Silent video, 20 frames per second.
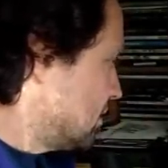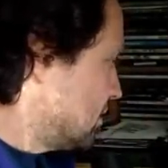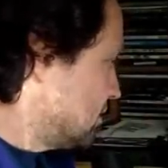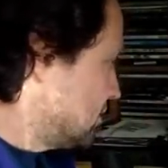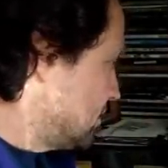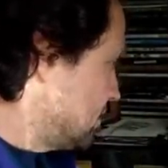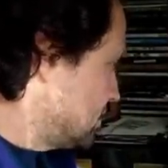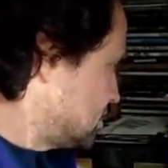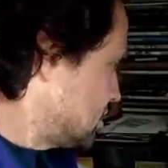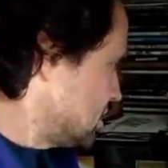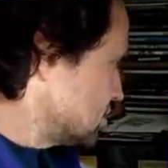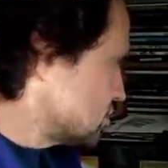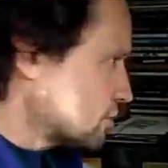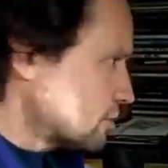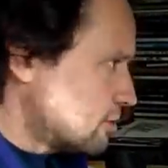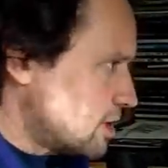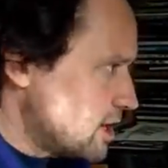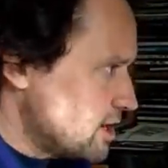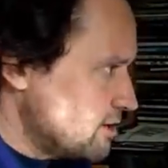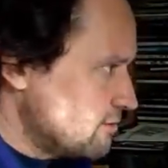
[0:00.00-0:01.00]
They changed,
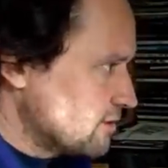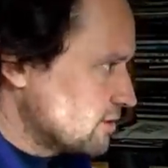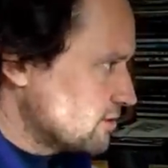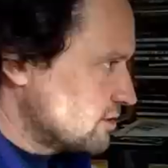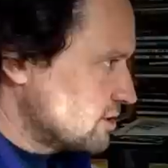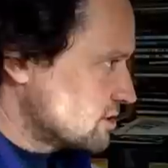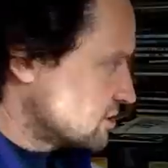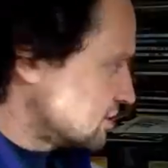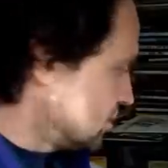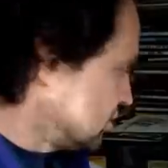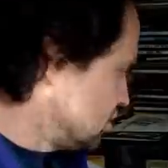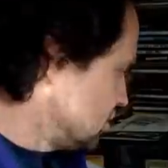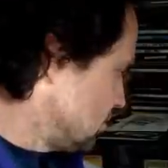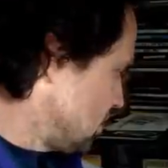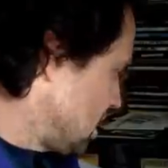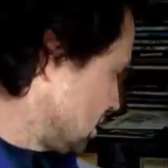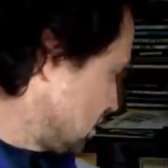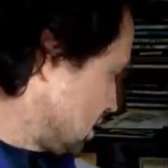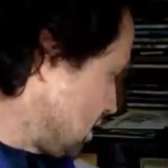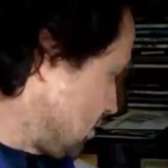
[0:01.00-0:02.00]
so I even this at
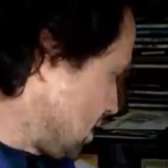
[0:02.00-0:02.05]
Gmail, I